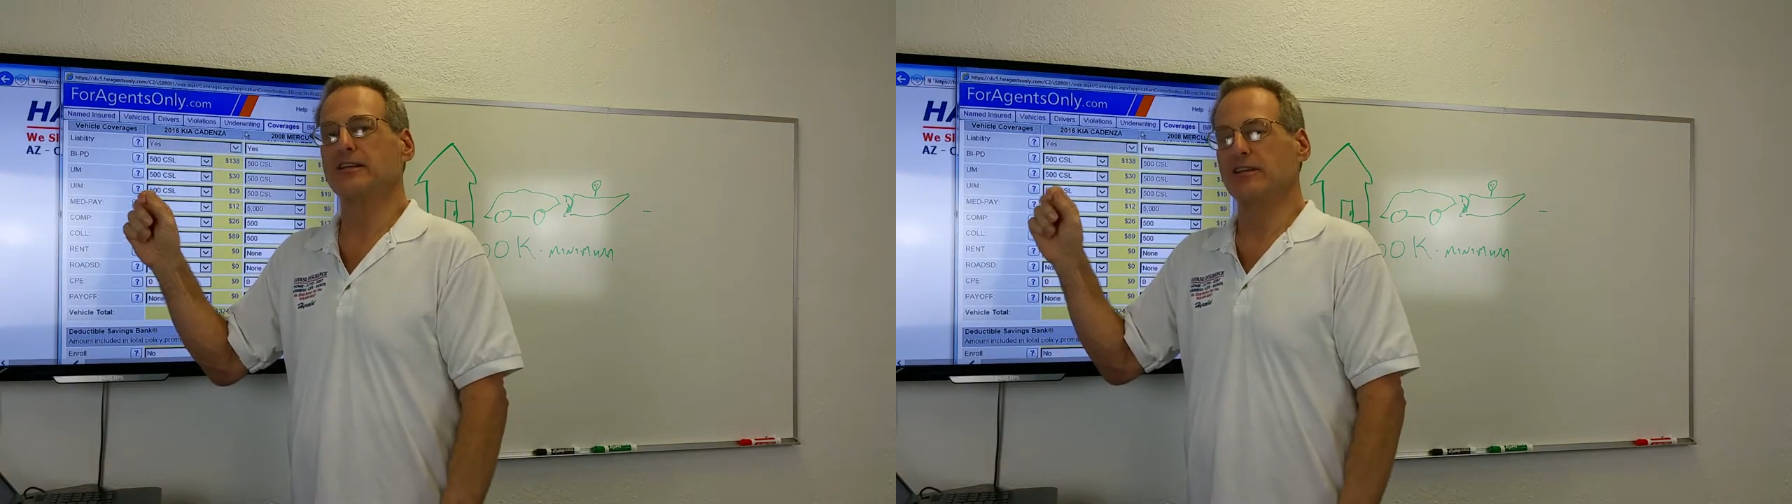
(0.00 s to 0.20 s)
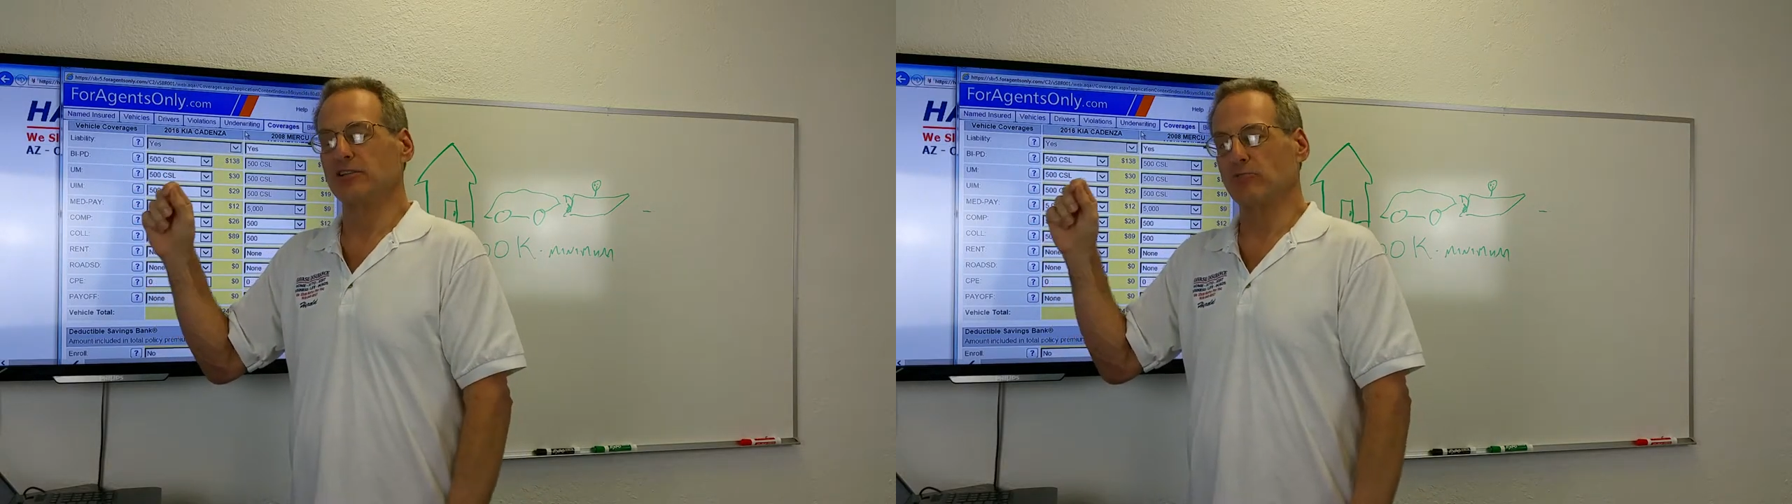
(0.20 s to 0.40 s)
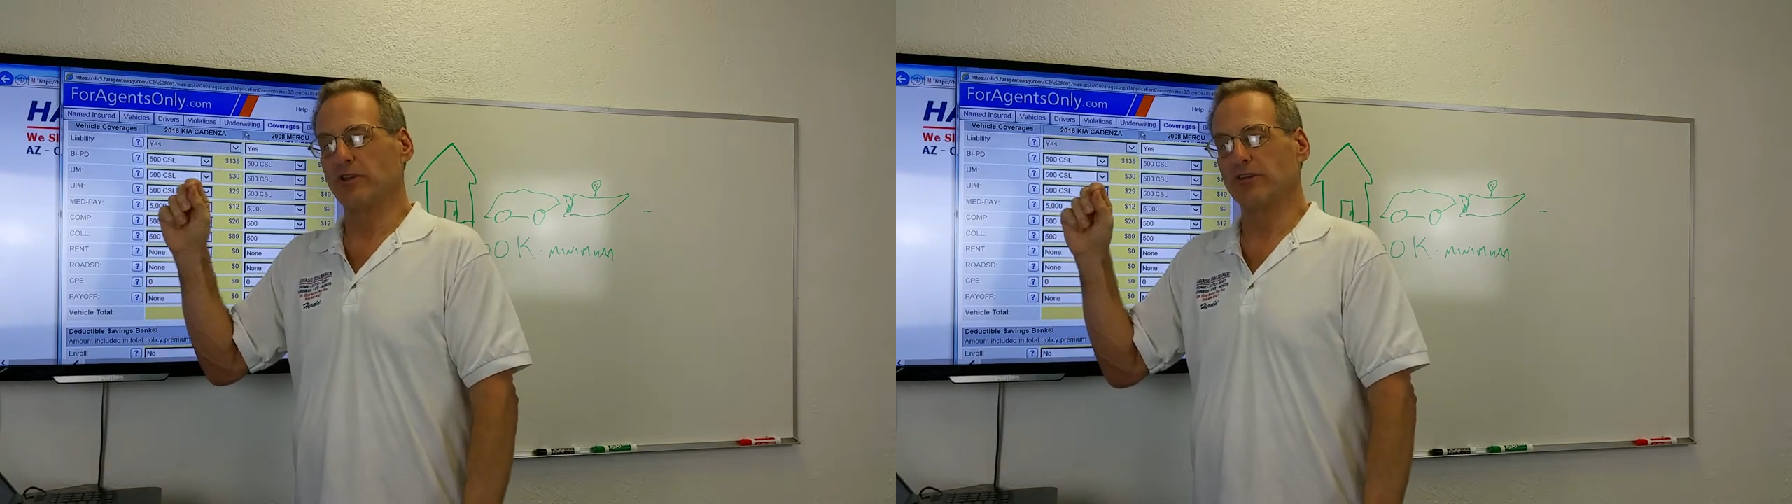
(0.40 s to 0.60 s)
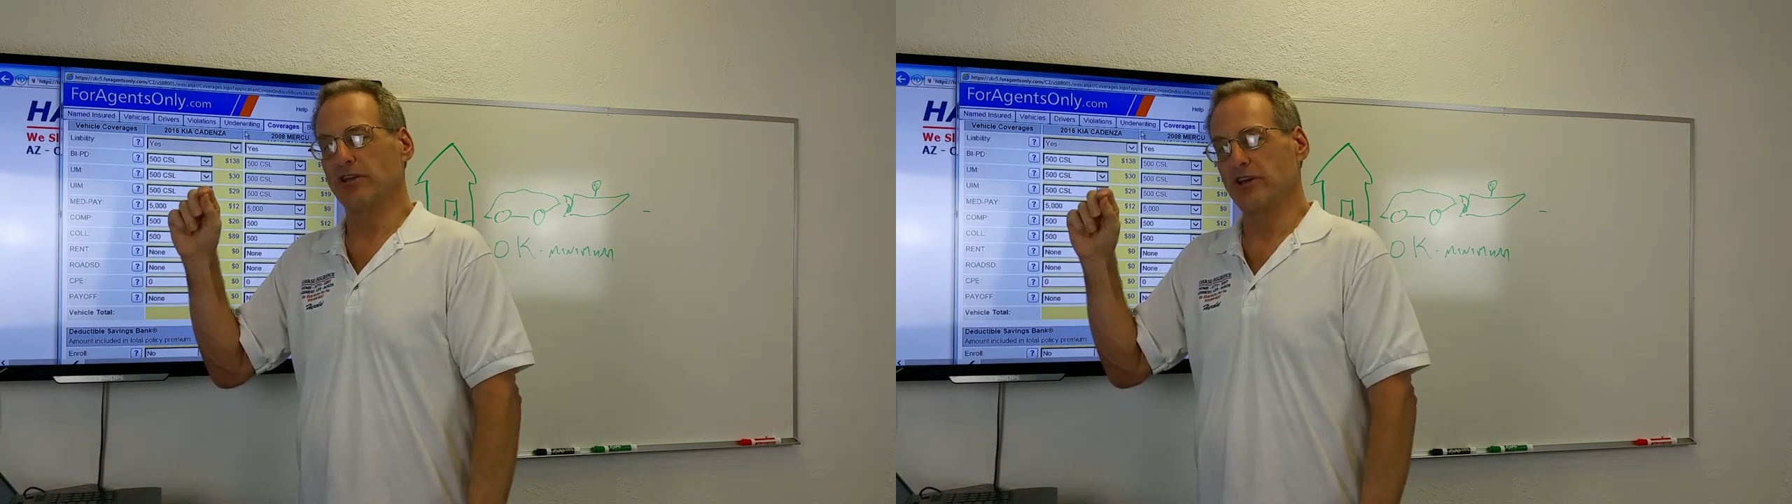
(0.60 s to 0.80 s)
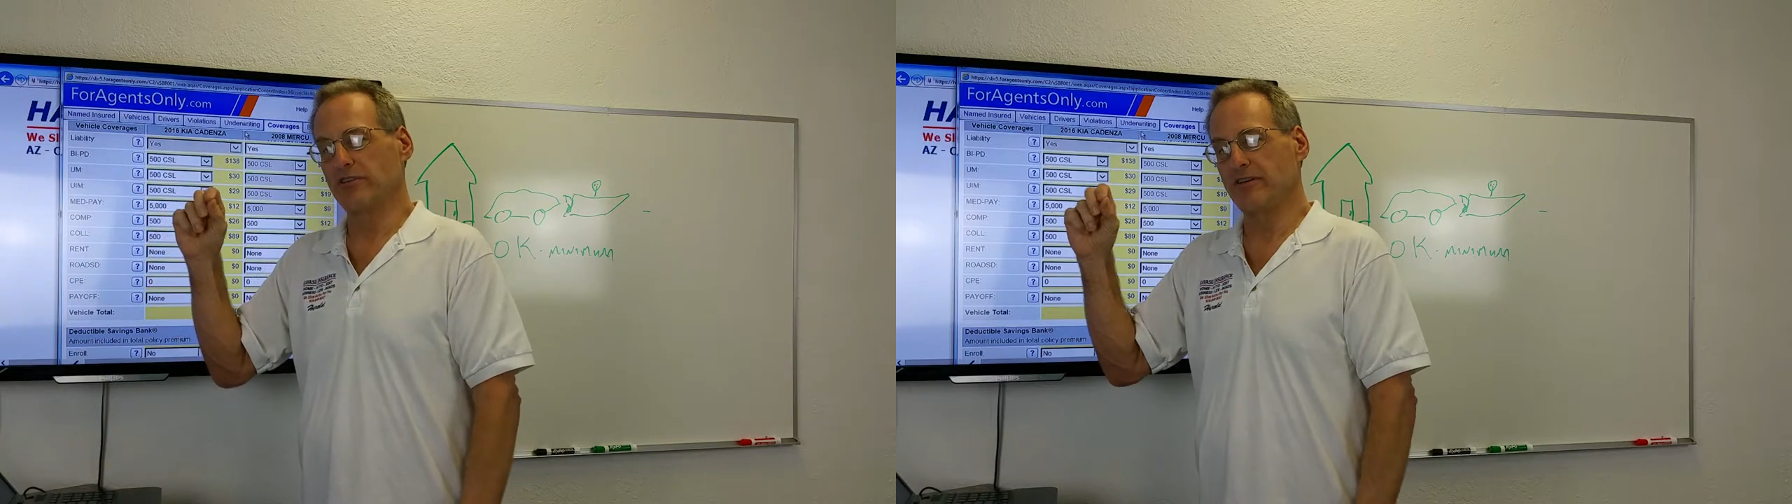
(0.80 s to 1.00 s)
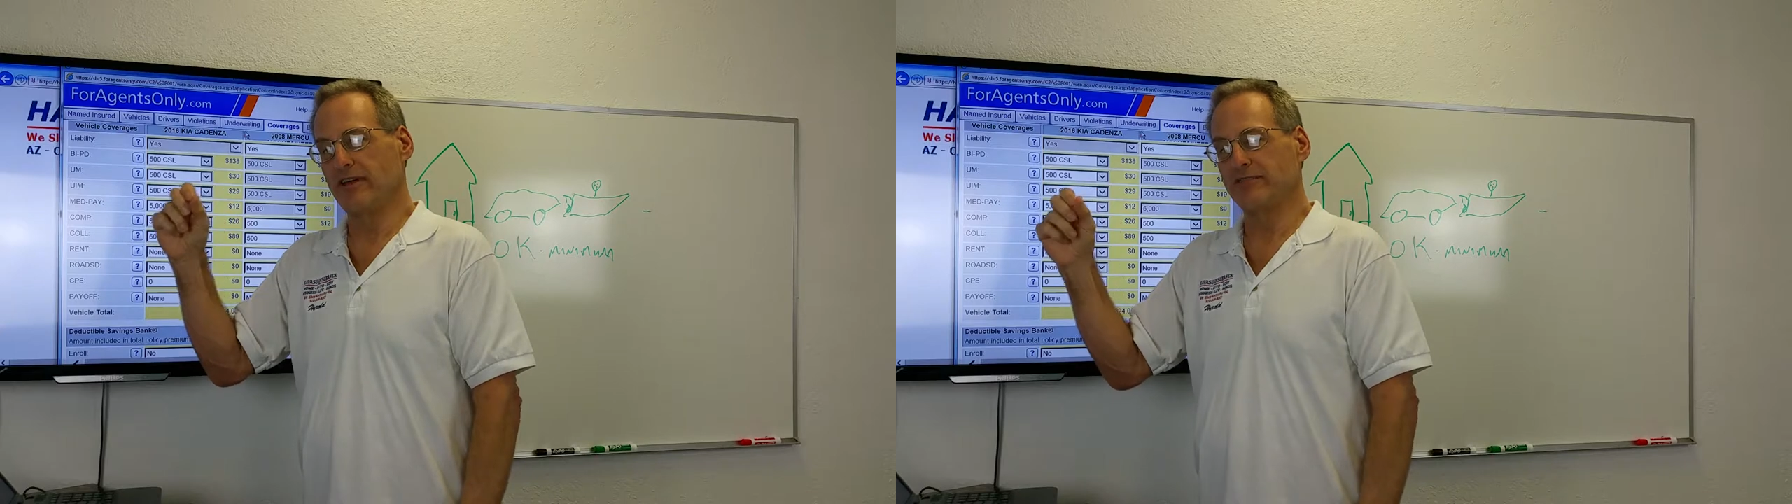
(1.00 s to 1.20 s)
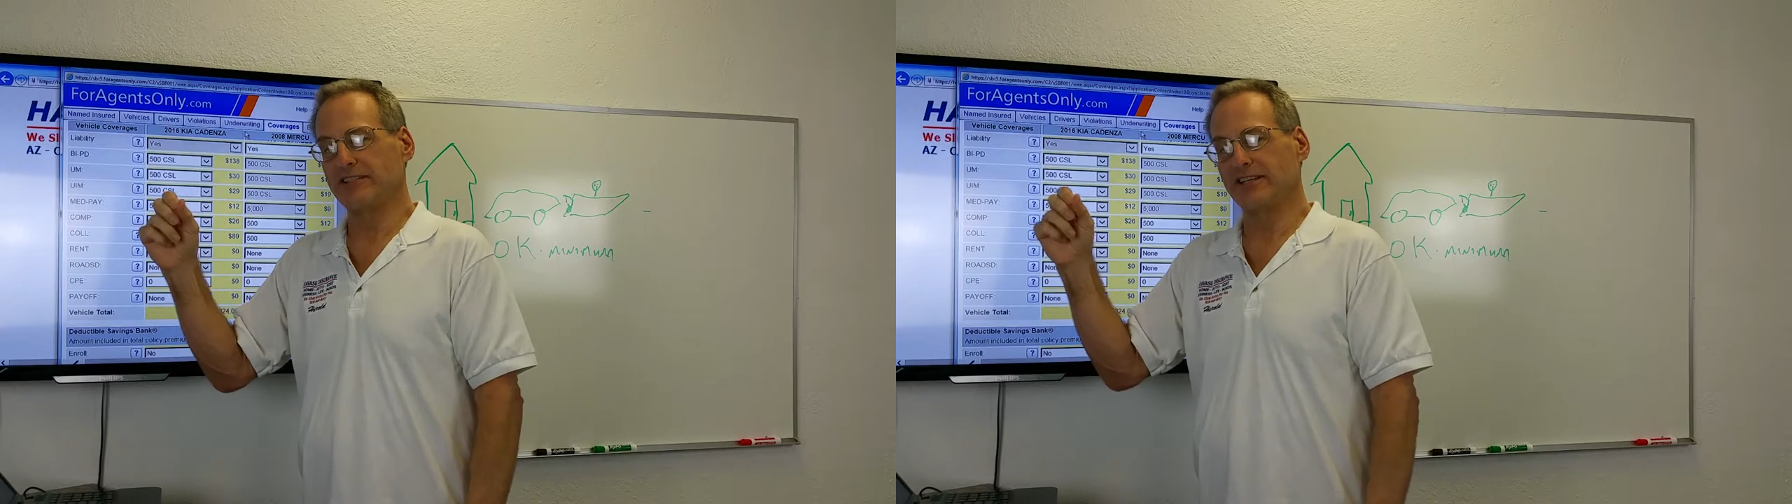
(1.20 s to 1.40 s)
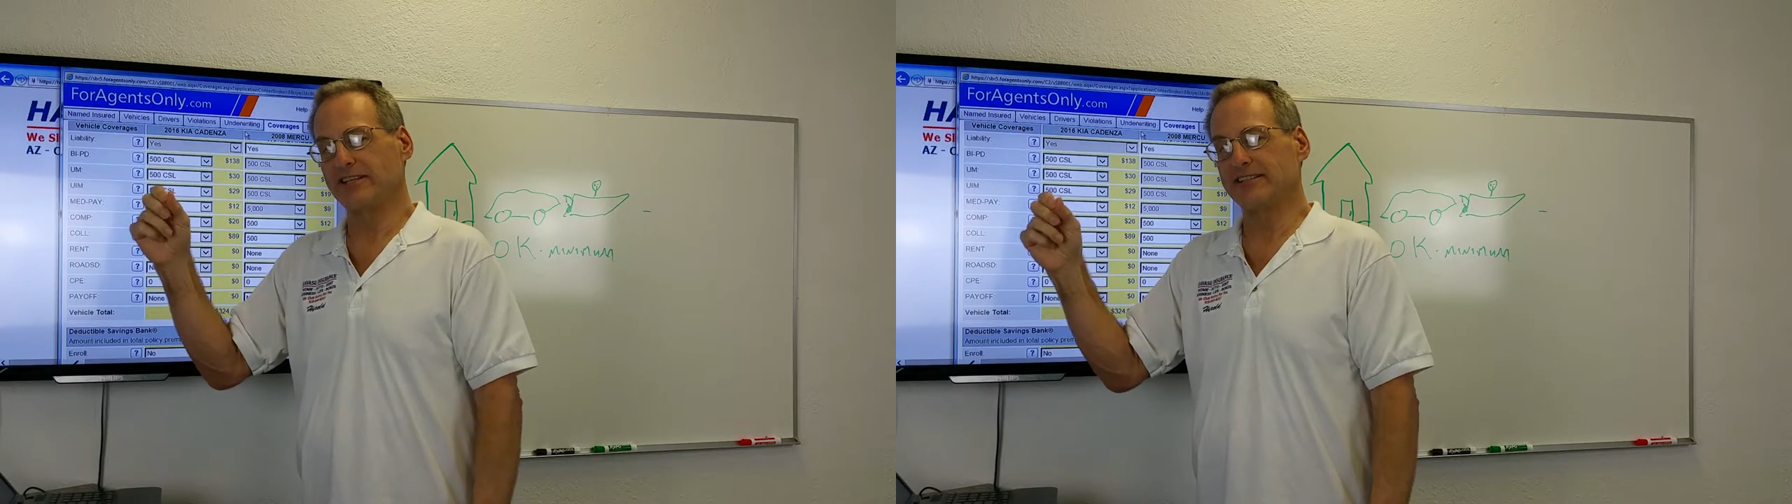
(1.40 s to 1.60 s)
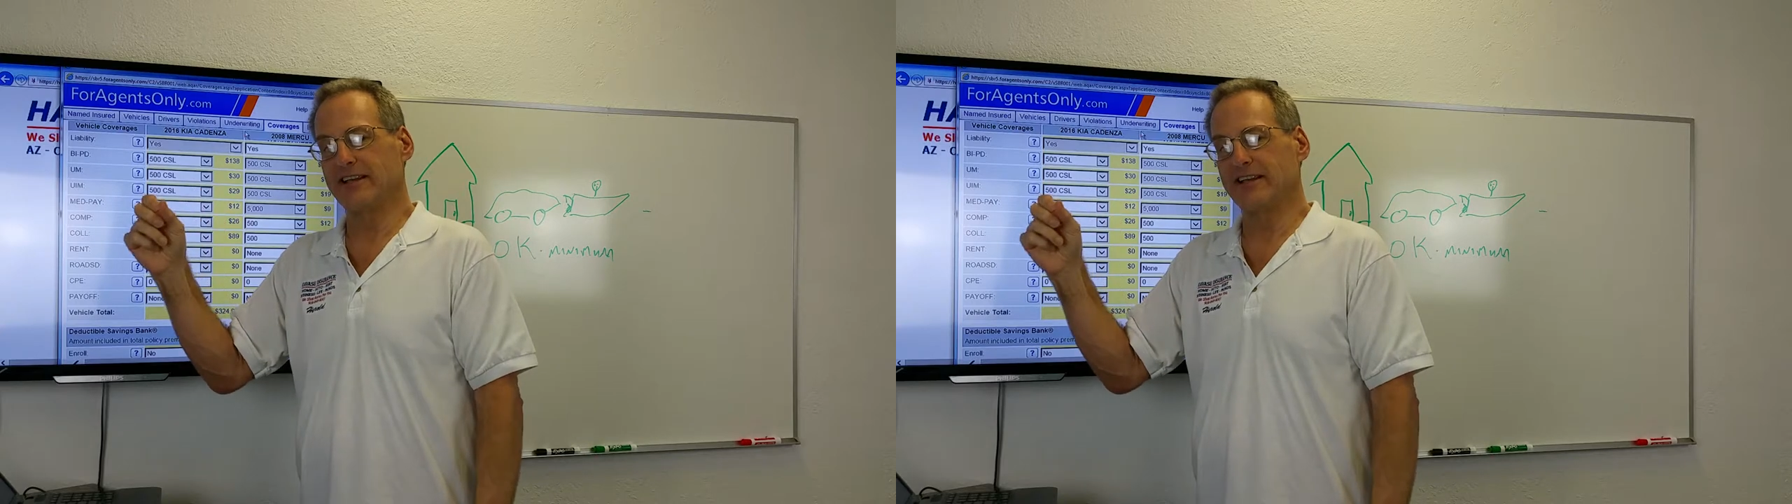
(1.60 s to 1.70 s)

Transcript: is whether or not you have tickets,